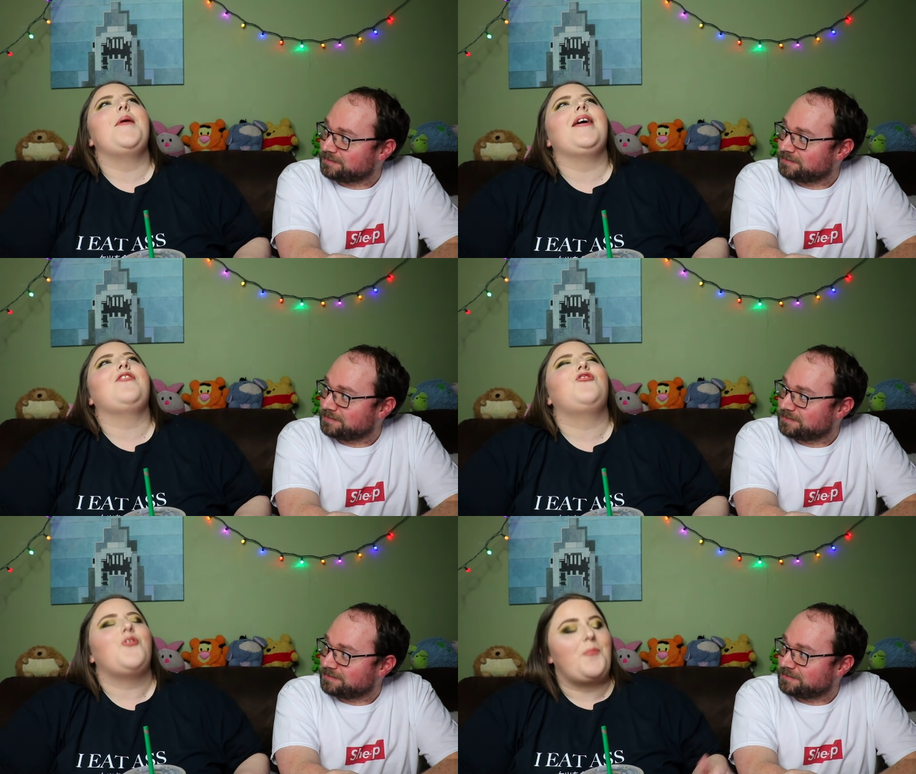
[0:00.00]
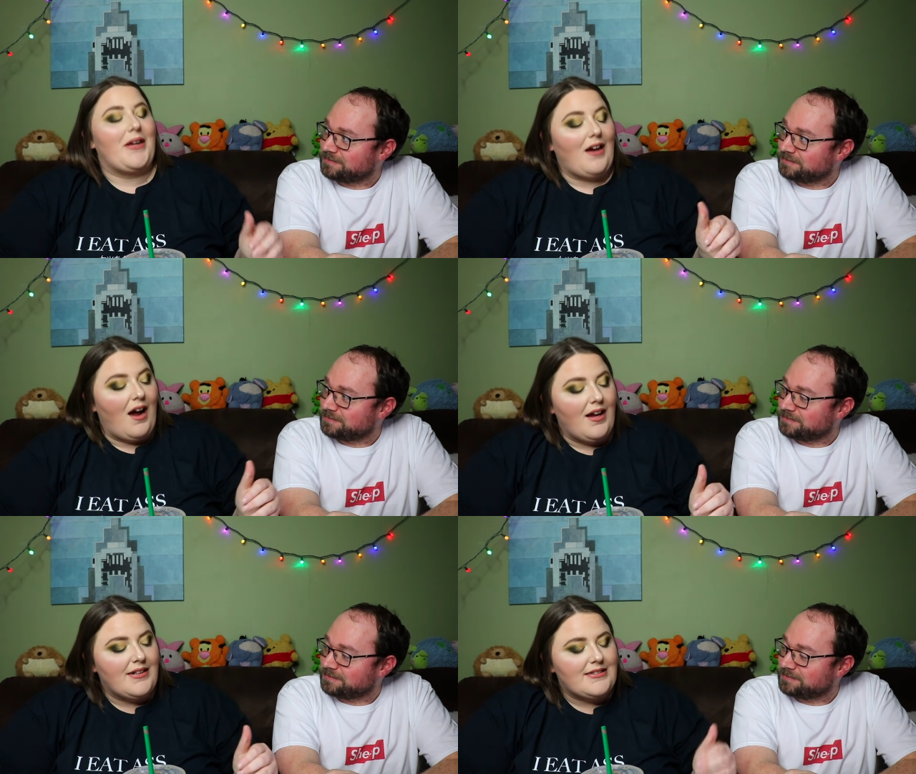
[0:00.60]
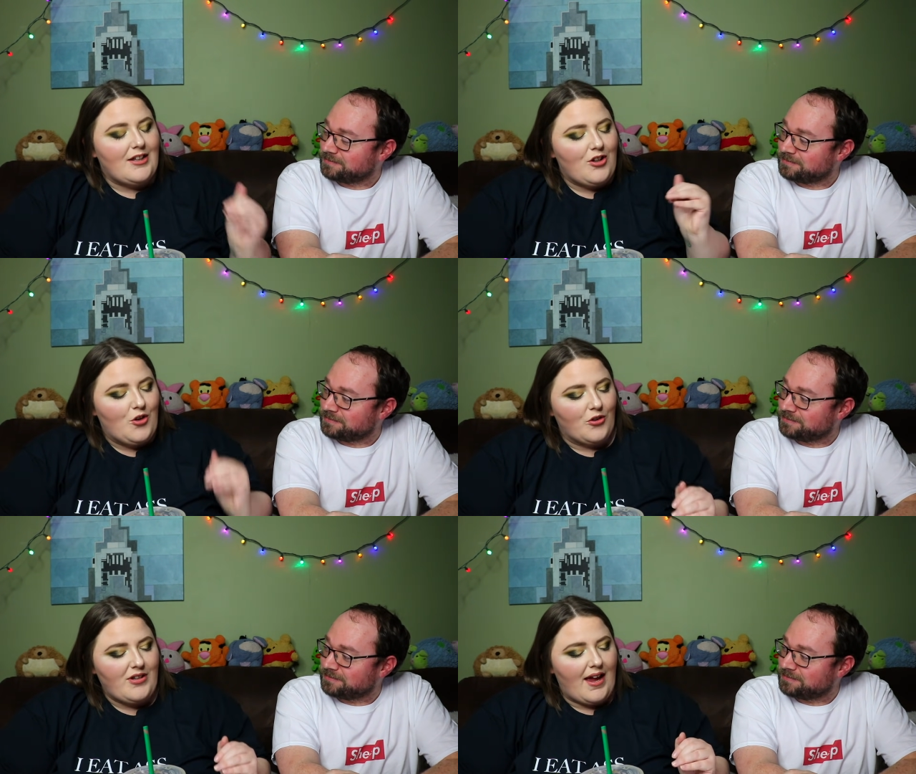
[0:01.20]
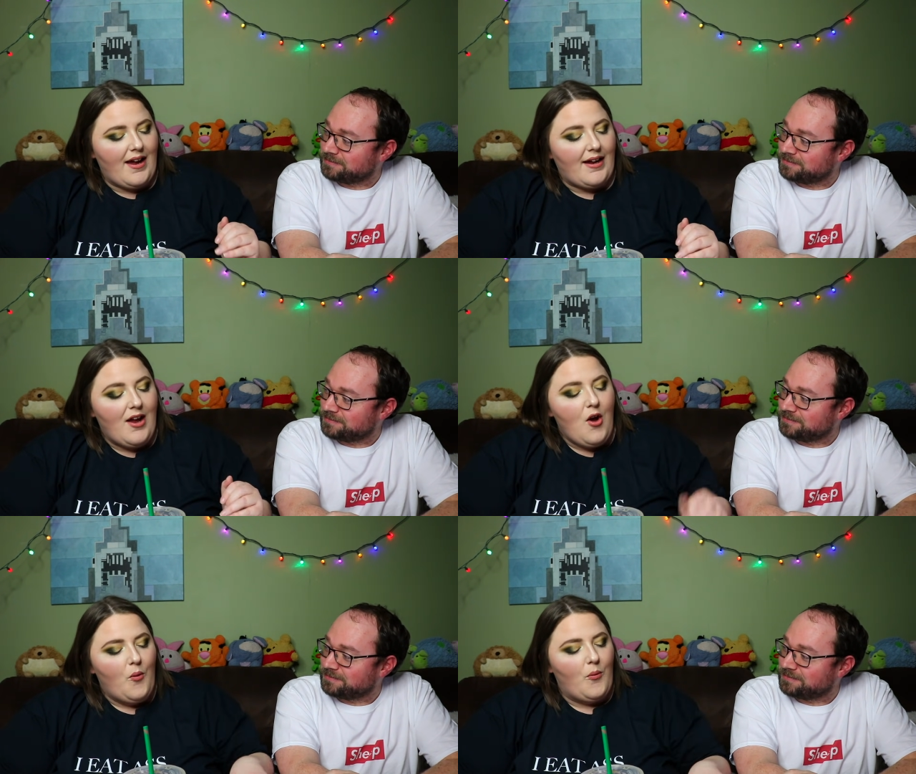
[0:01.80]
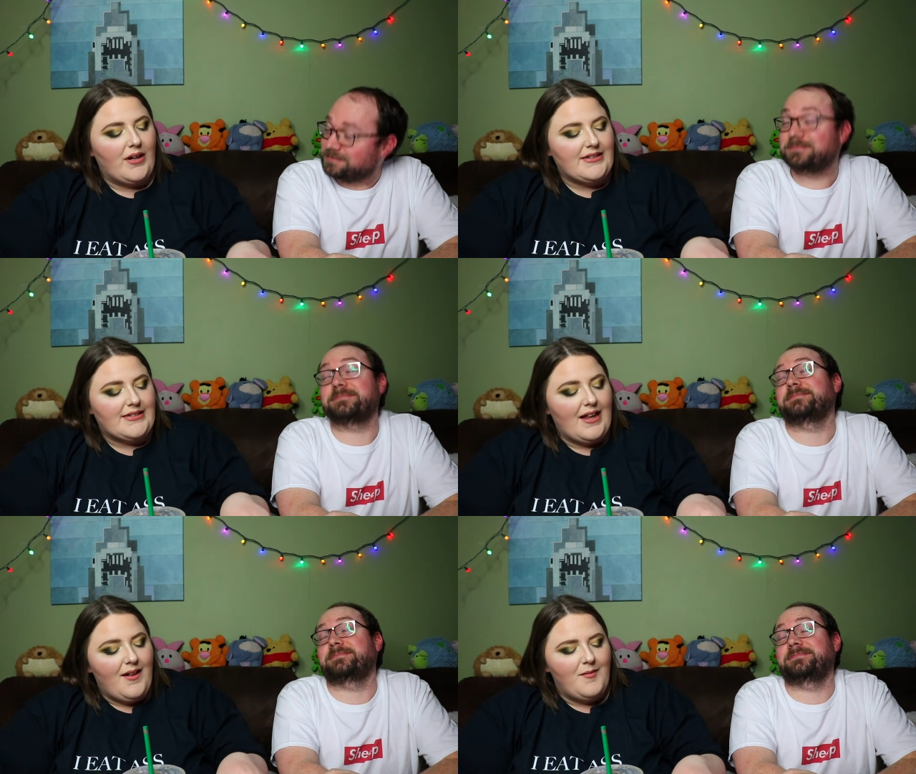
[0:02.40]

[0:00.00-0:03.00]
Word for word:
Speaker 1: bitch, because your day was,